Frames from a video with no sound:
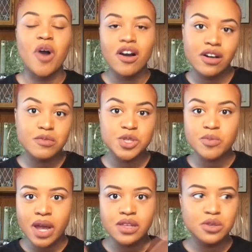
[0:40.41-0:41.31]
welcome to
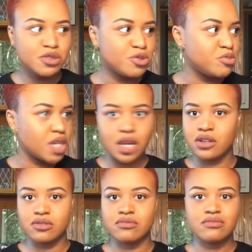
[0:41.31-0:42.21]
my YouTube
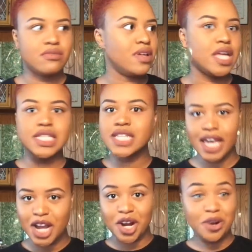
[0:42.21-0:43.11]
channel. It's
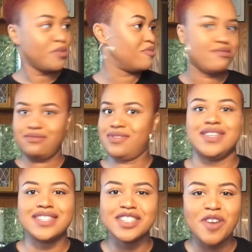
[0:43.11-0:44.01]
here.
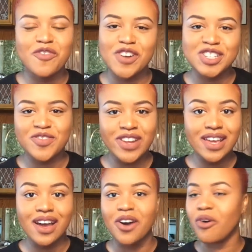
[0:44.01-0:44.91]
This is my first
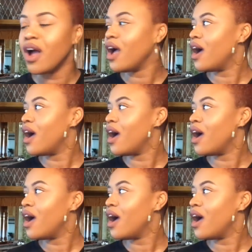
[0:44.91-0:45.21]
video.